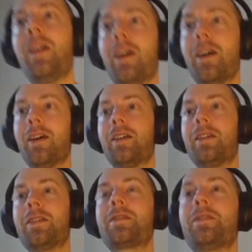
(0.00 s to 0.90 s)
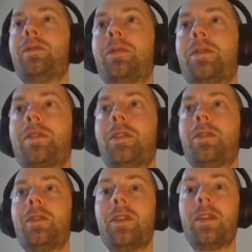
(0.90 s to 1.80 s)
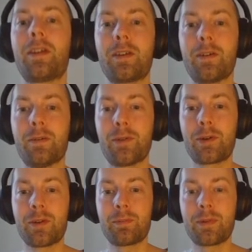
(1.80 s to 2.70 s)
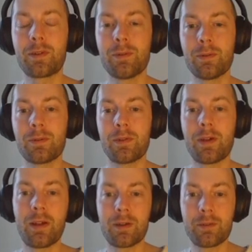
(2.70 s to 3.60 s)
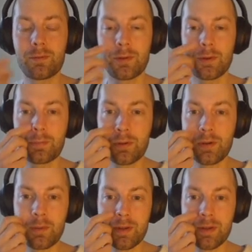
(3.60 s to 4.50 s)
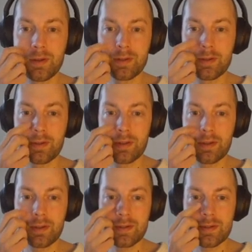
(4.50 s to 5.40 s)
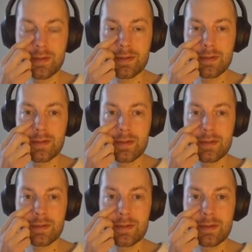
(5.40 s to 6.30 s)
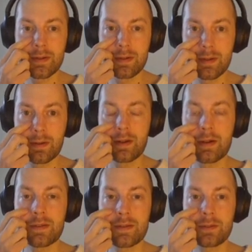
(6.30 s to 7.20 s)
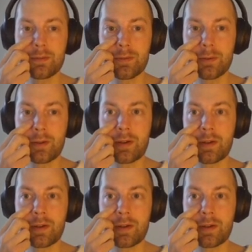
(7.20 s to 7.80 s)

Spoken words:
and it's still like working pretty good, and for programming, like it's really nice to work,